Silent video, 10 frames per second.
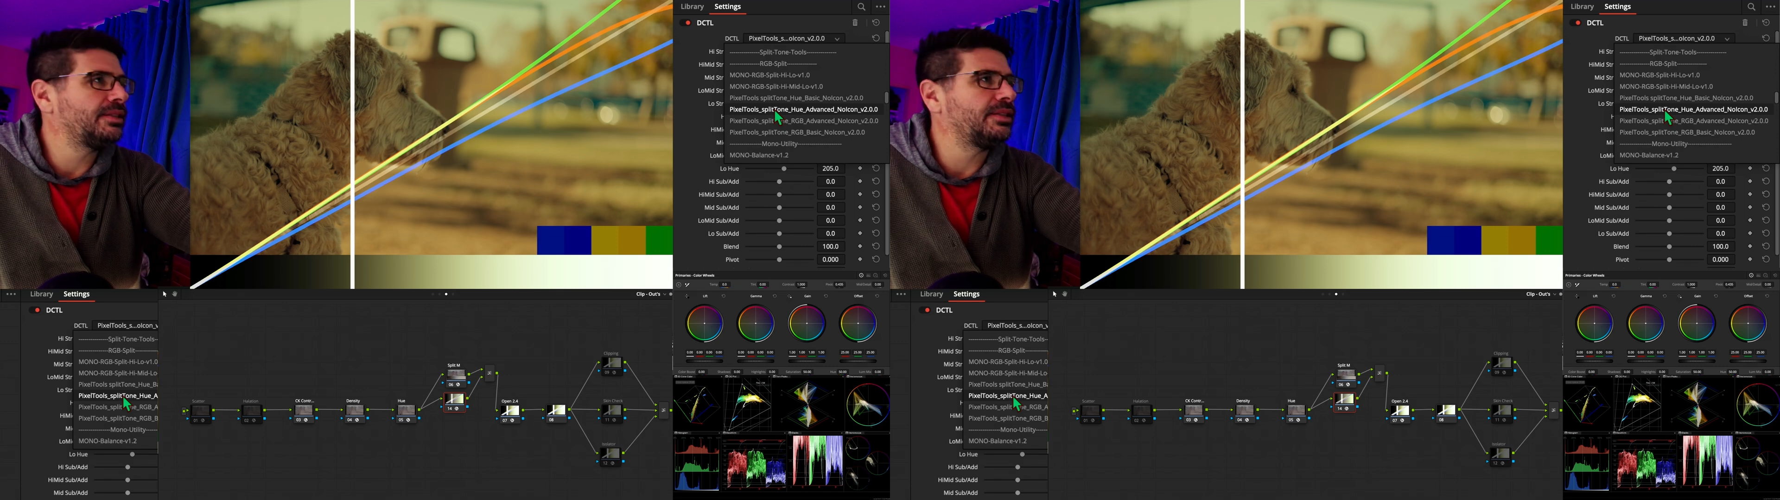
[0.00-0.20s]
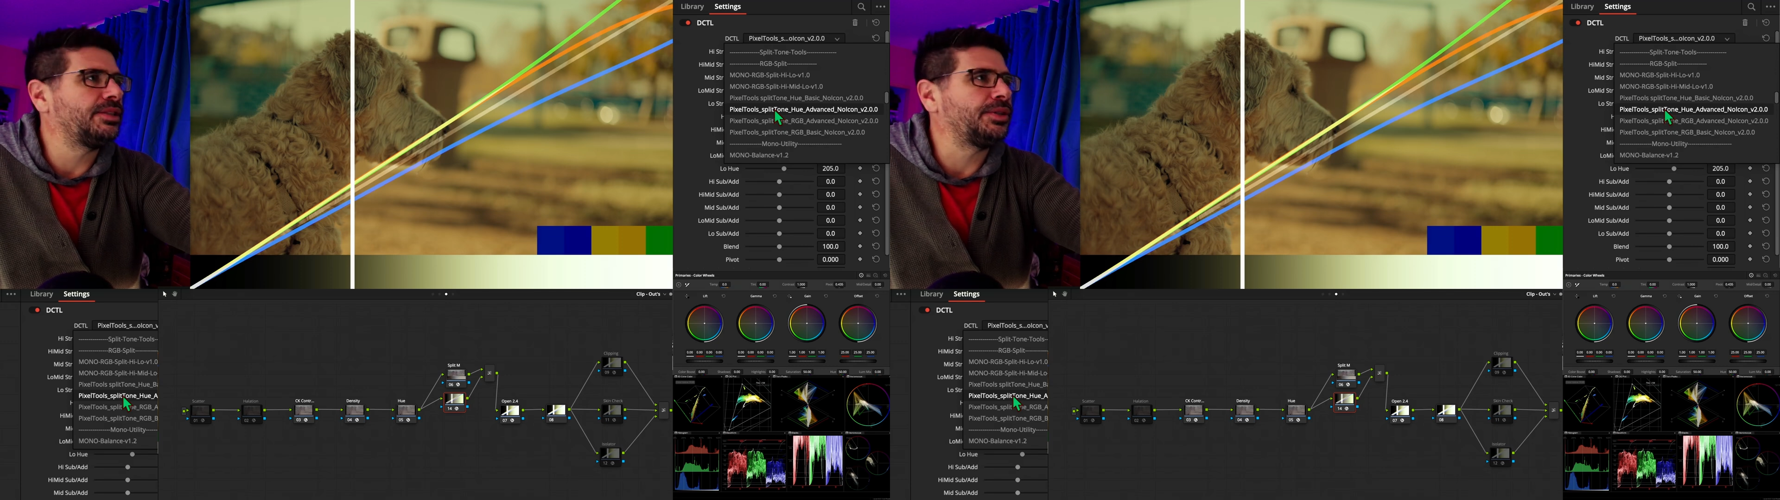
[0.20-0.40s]

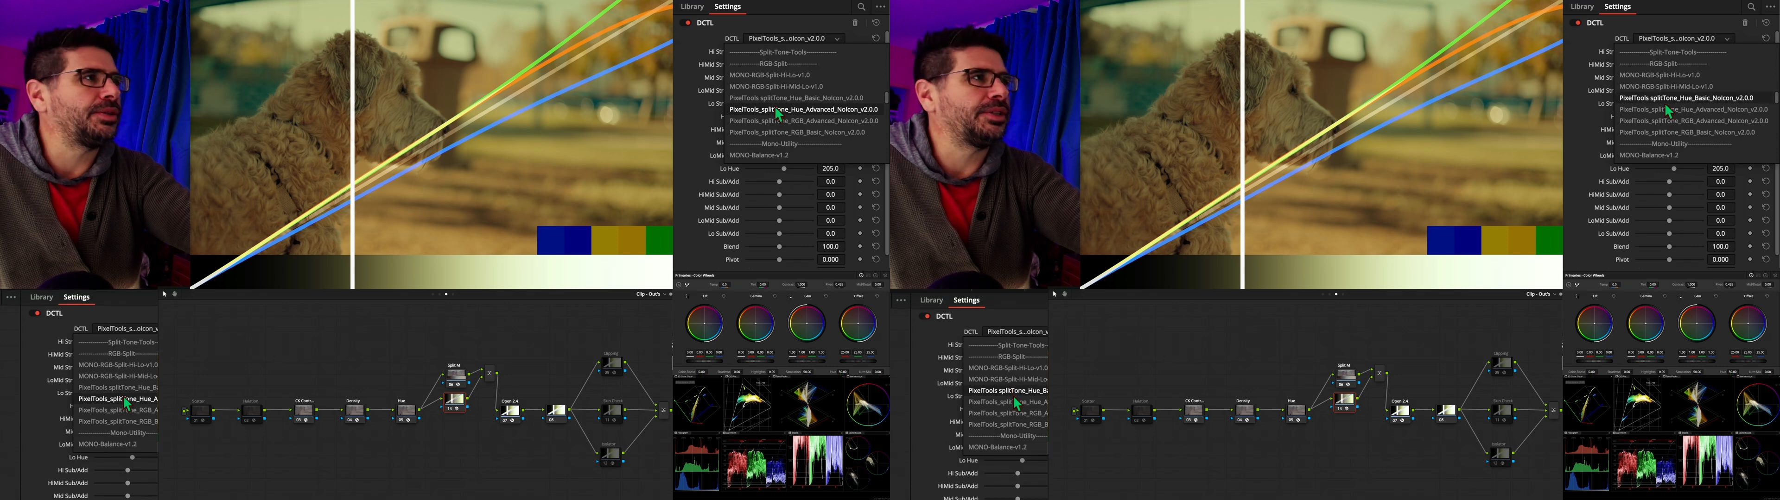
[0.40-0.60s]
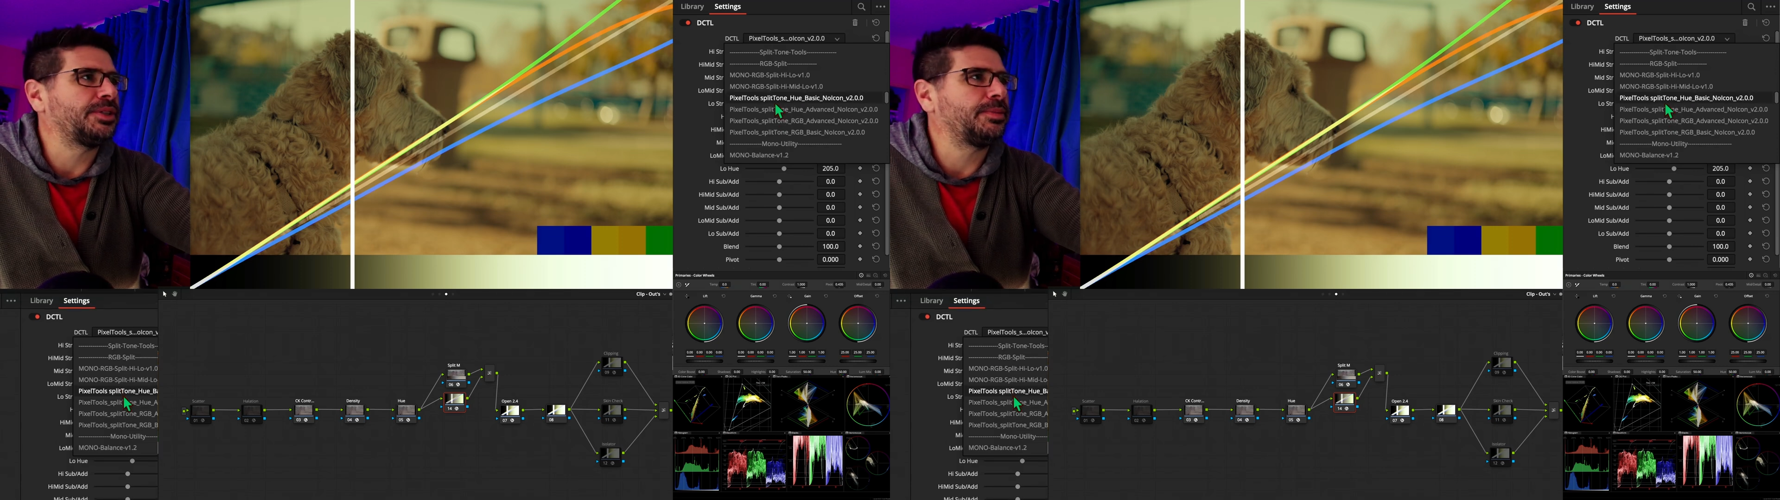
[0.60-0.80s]
to do
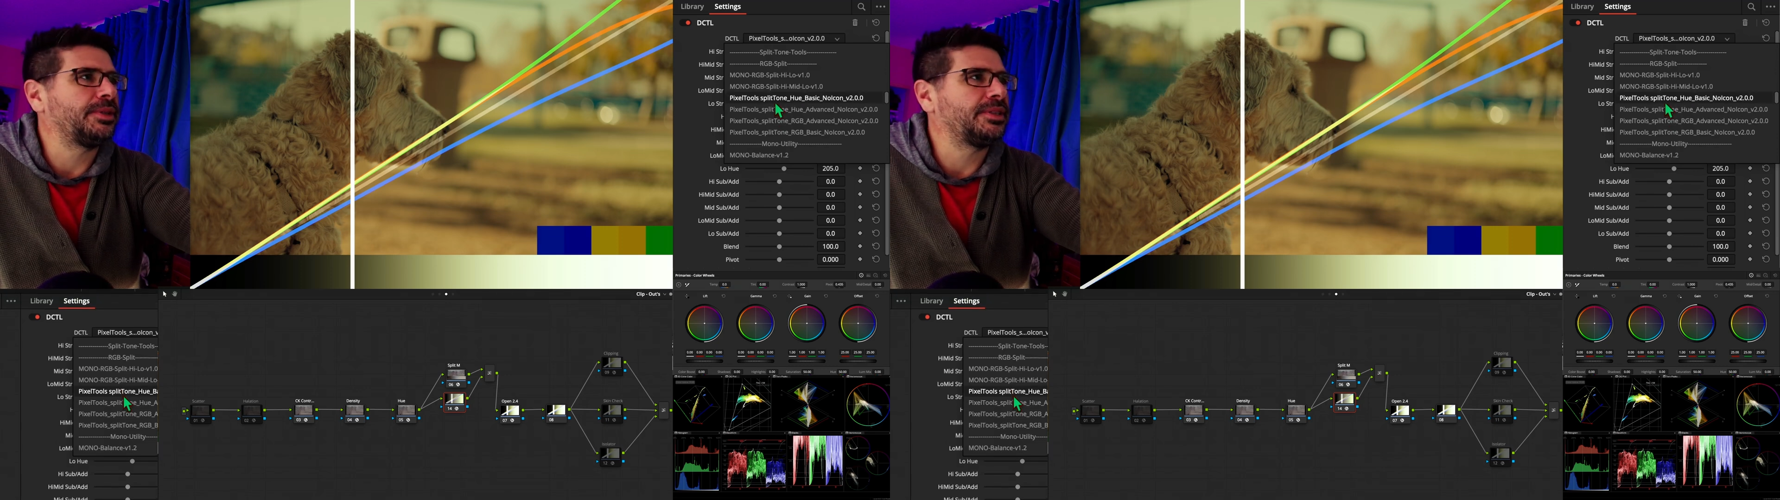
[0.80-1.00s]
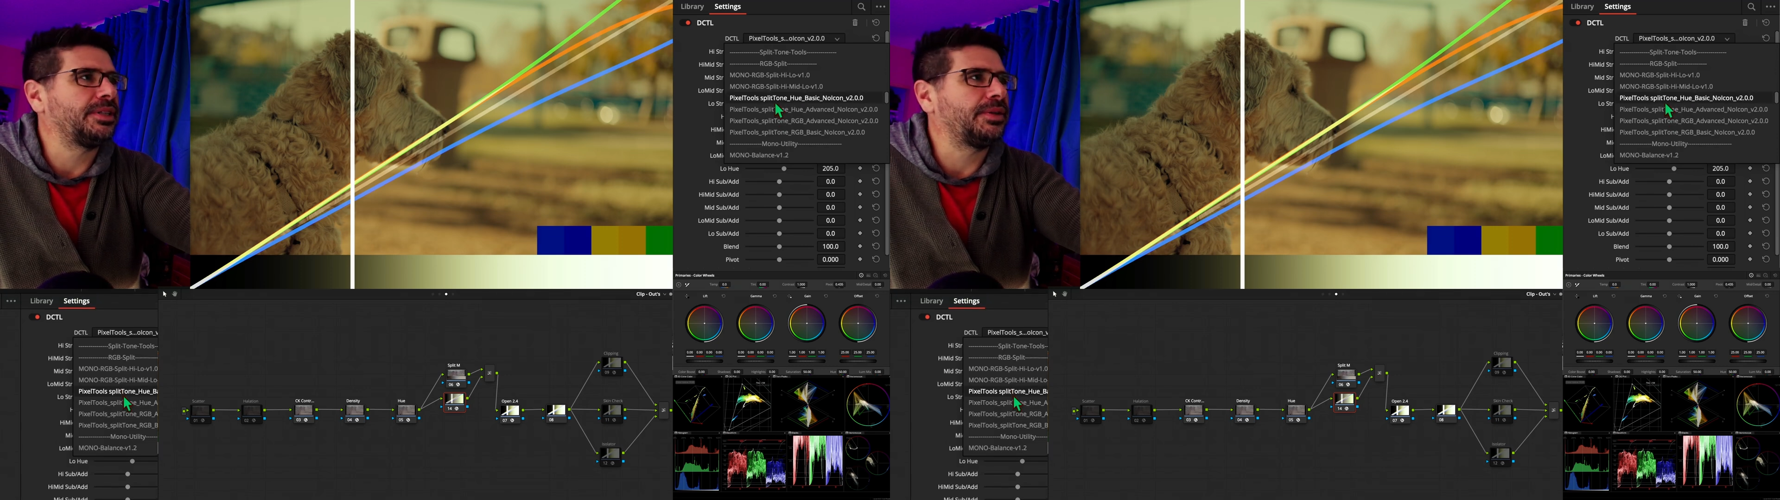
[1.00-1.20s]
your
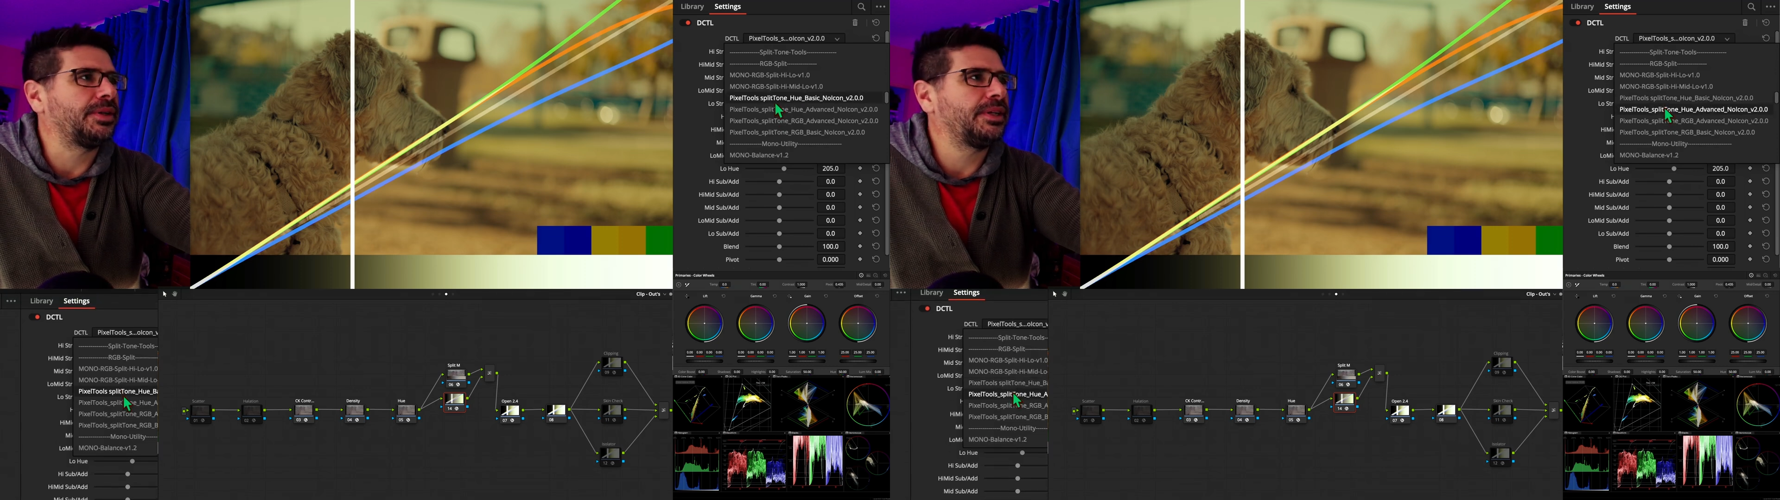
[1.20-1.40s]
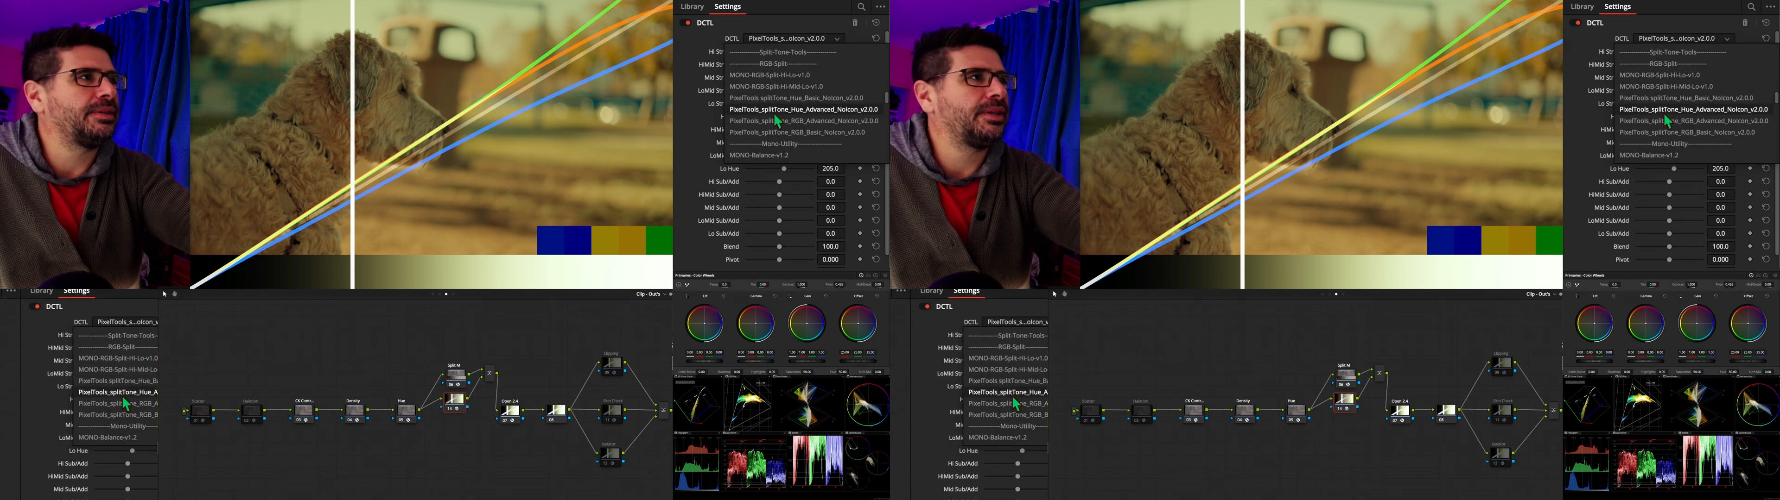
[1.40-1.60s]
split
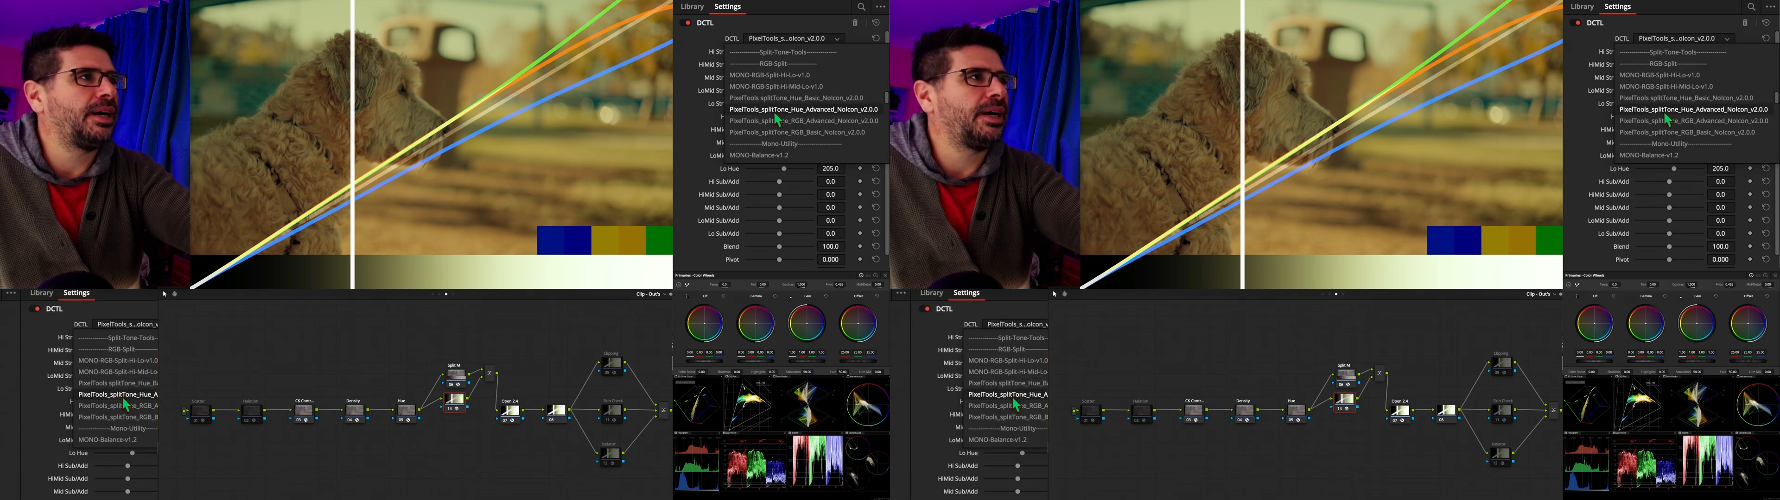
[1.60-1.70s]
toning.